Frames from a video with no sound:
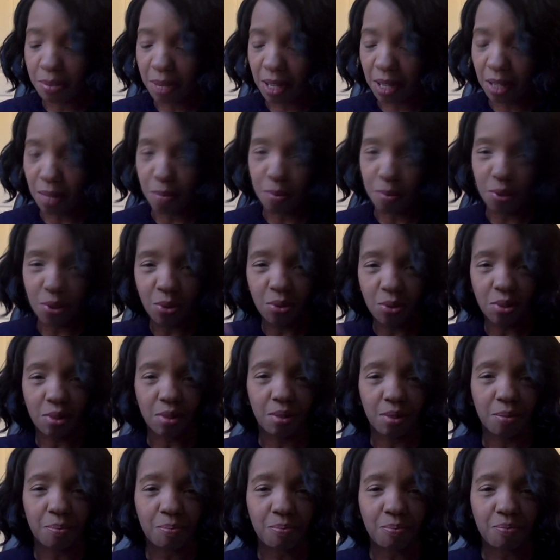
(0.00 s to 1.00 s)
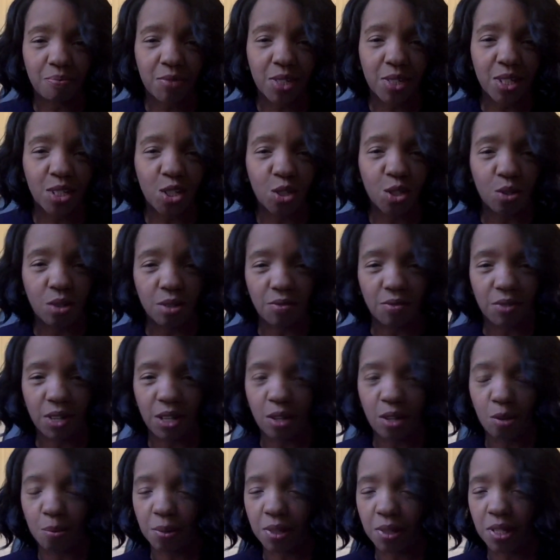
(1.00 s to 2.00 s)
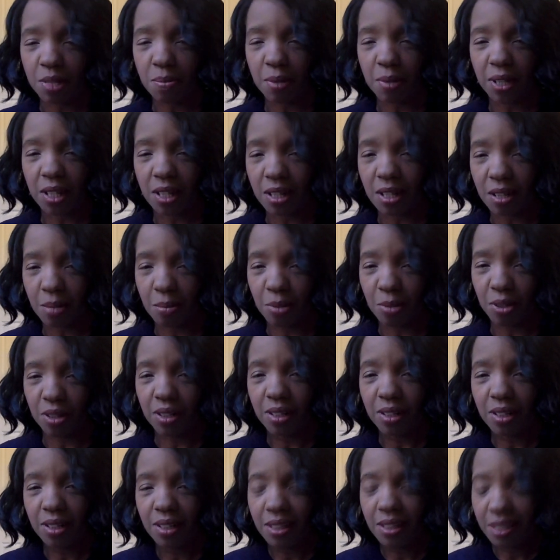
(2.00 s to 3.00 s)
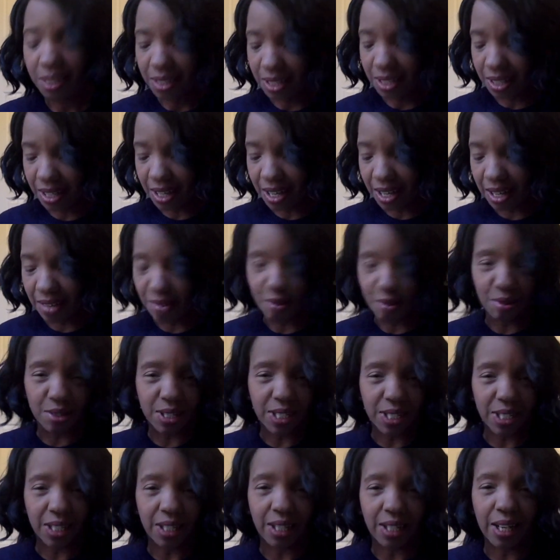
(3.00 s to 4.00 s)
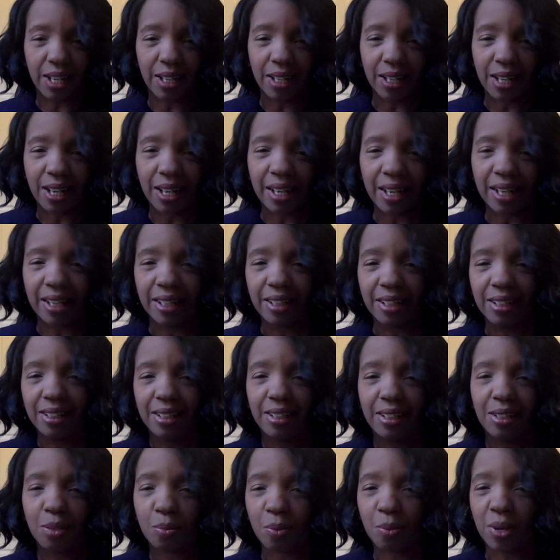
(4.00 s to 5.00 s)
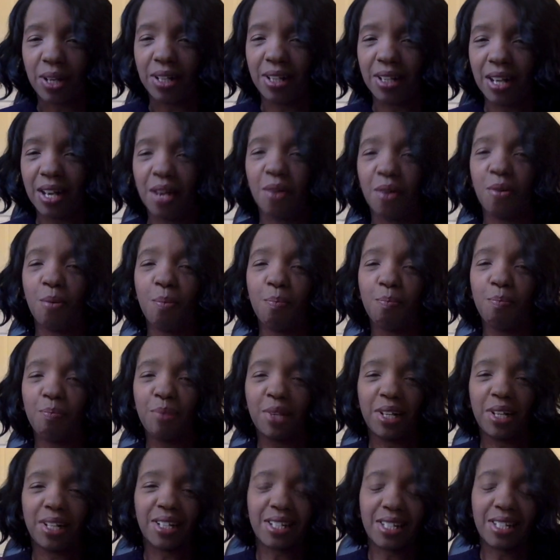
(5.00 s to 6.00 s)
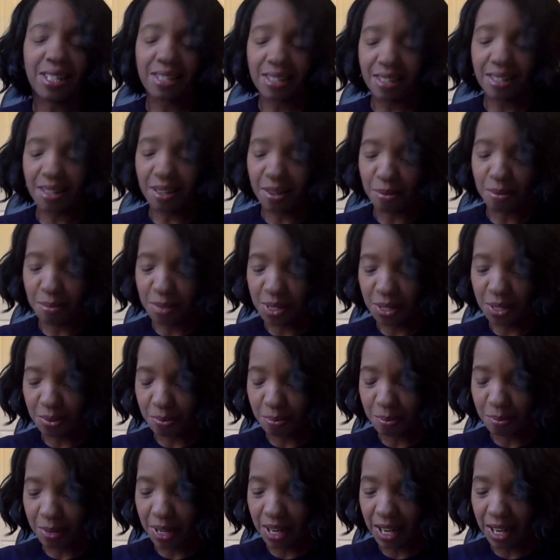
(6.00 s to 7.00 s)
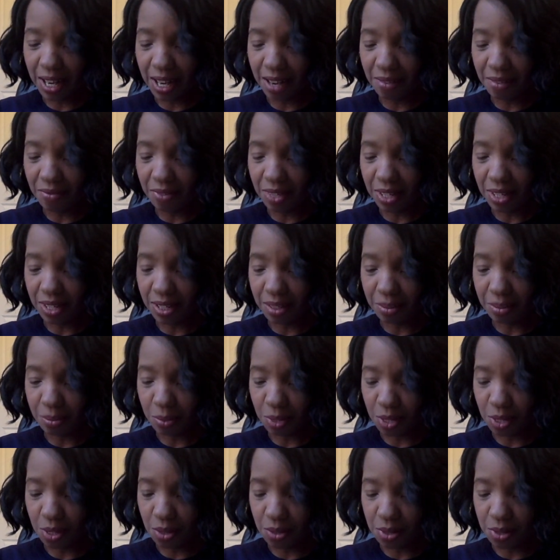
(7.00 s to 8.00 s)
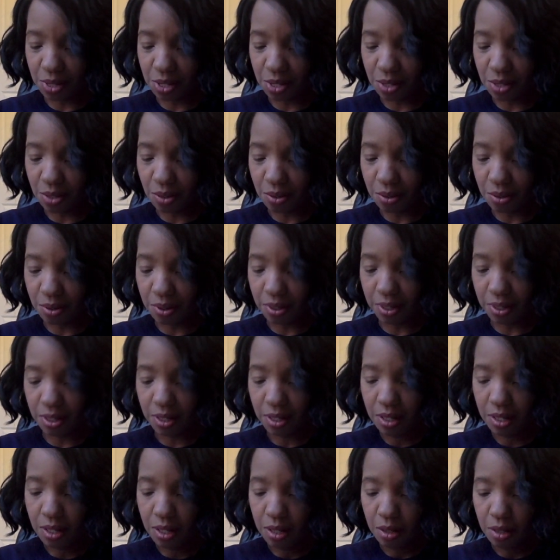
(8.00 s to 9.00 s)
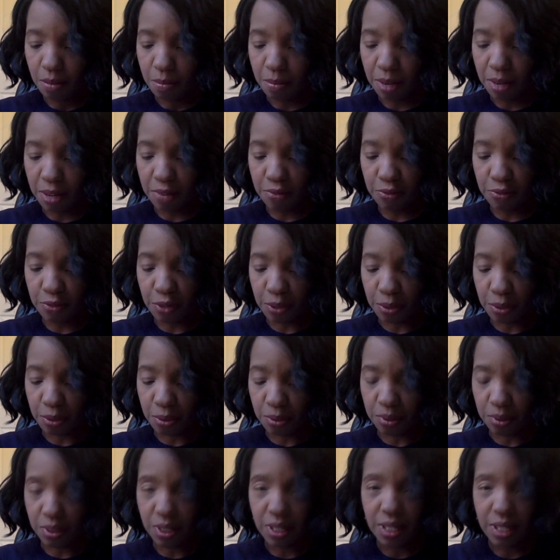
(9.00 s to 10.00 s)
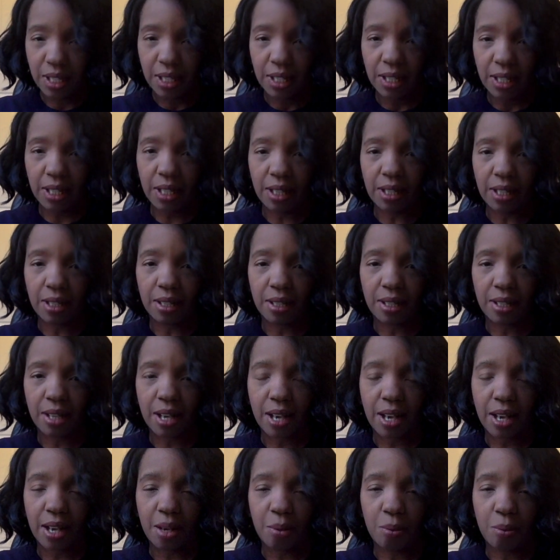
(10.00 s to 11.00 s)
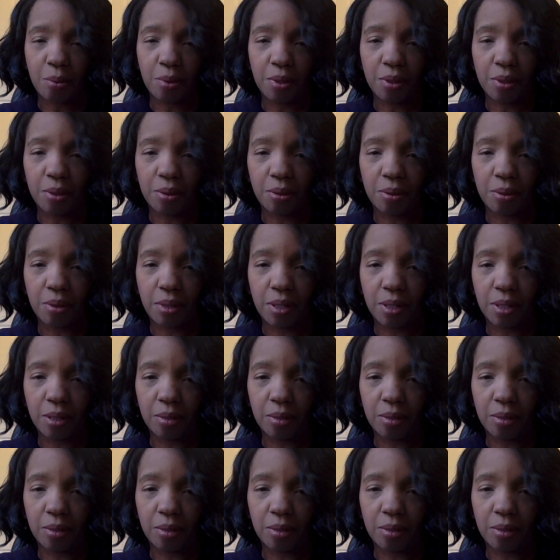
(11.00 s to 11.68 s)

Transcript: my computer to shoot the video because my camera and I are seeing eye to eye right now. But I have the results on my phone, and I will